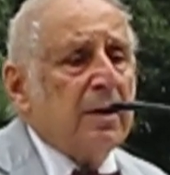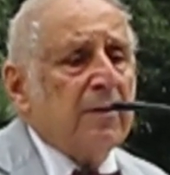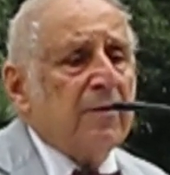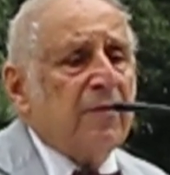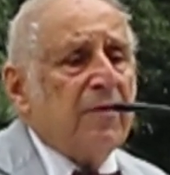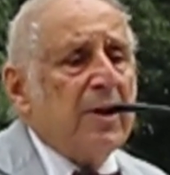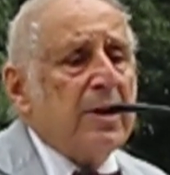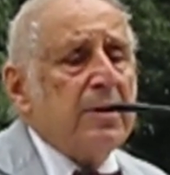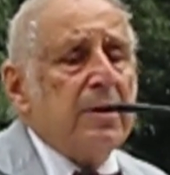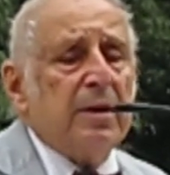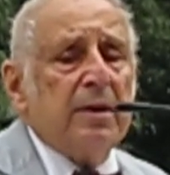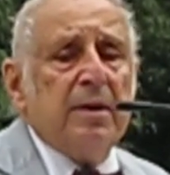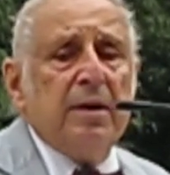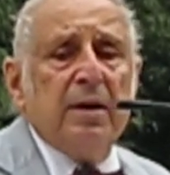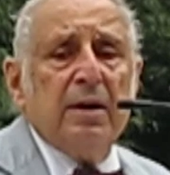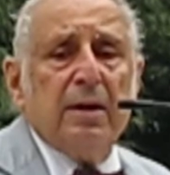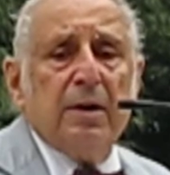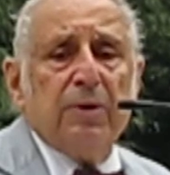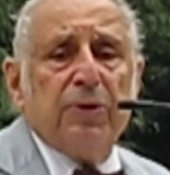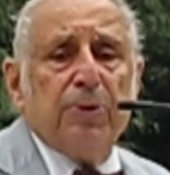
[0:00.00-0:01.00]
funded
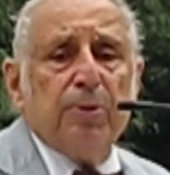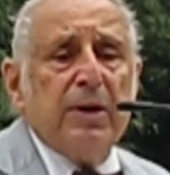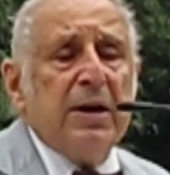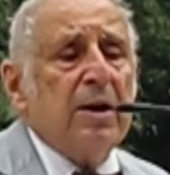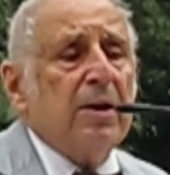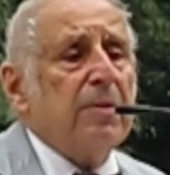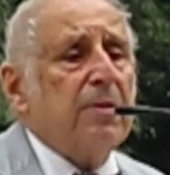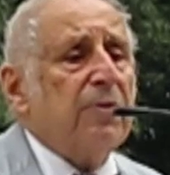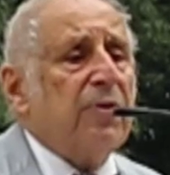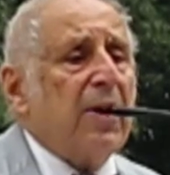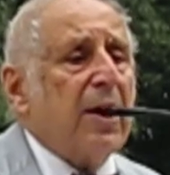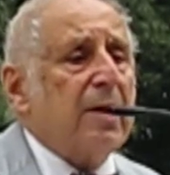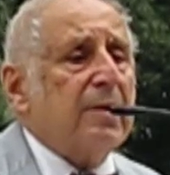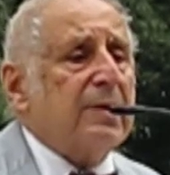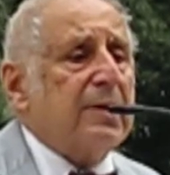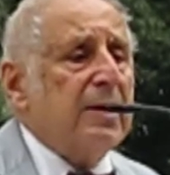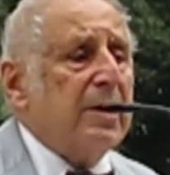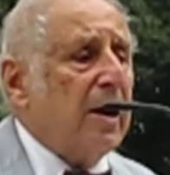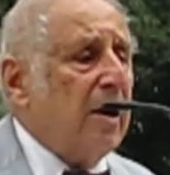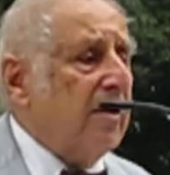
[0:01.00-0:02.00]
$300,000
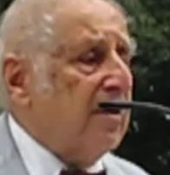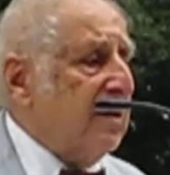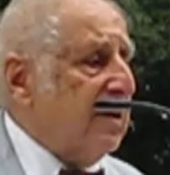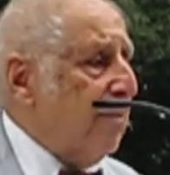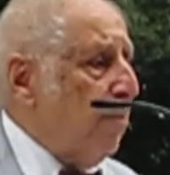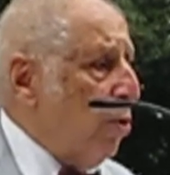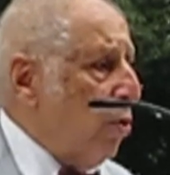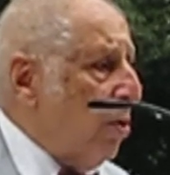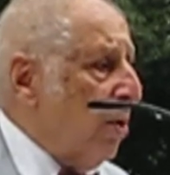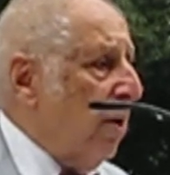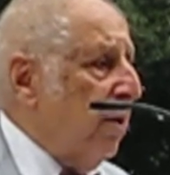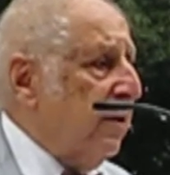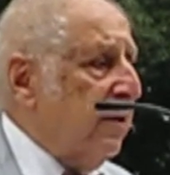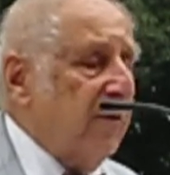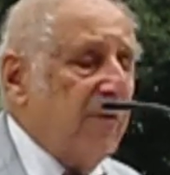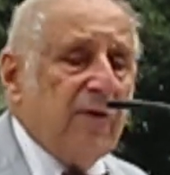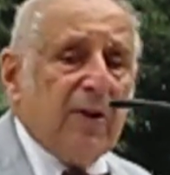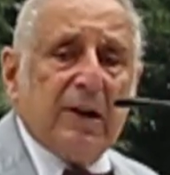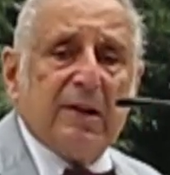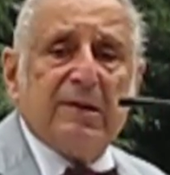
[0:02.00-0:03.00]
more to
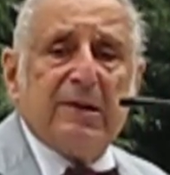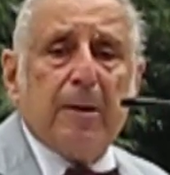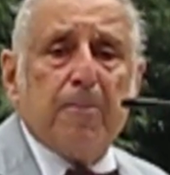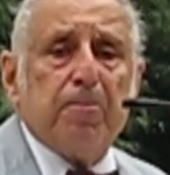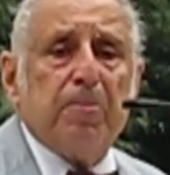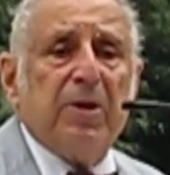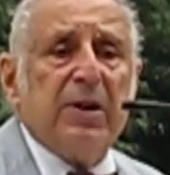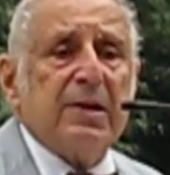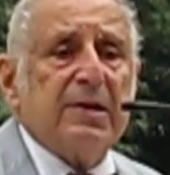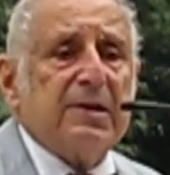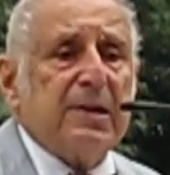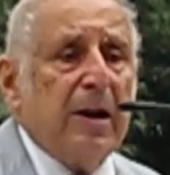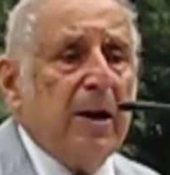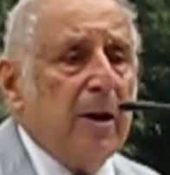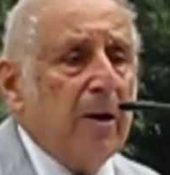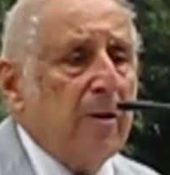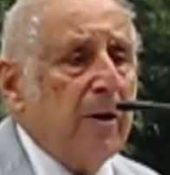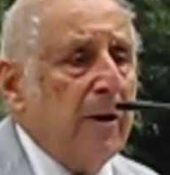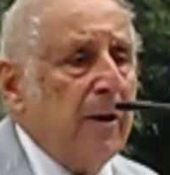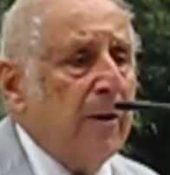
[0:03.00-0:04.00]
fix up this
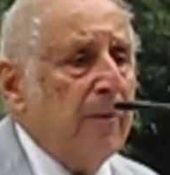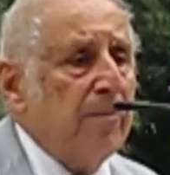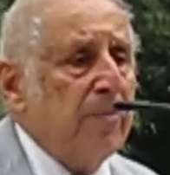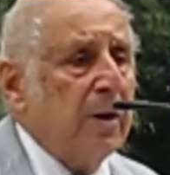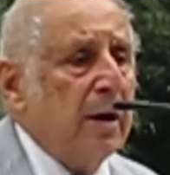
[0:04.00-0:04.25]
area.